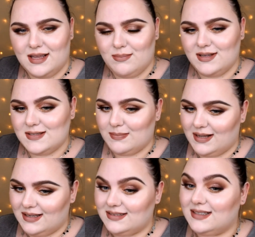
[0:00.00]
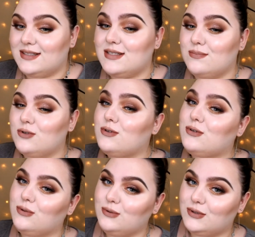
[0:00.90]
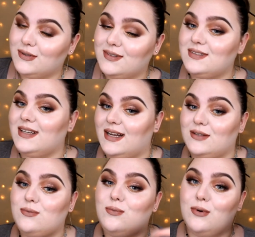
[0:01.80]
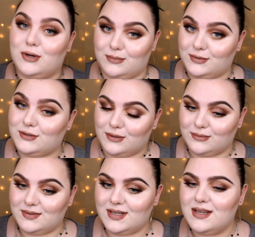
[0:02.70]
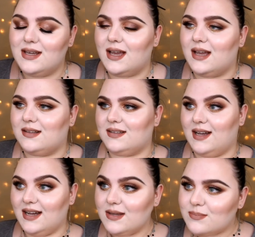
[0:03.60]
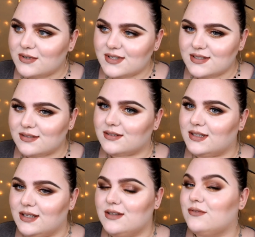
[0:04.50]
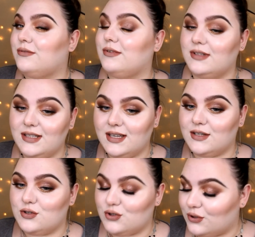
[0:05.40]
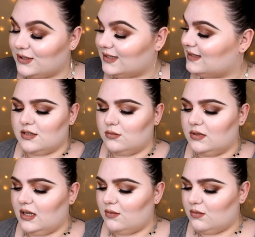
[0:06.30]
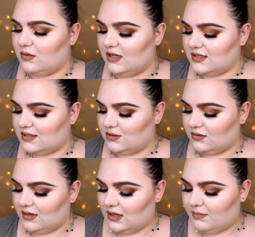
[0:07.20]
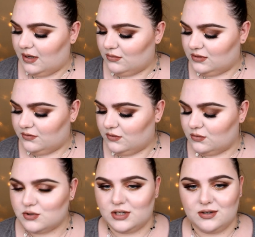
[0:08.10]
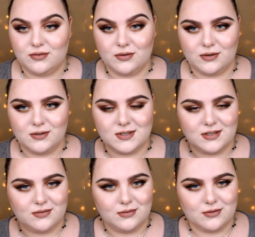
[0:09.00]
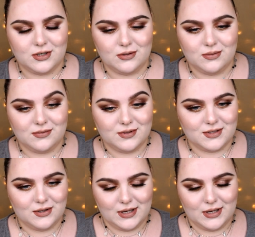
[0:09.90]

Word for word: Nabla's palette that is more cool-toned than warm-toned, and I personally really enjoyed it. So now let's talk about the future, of course the future with this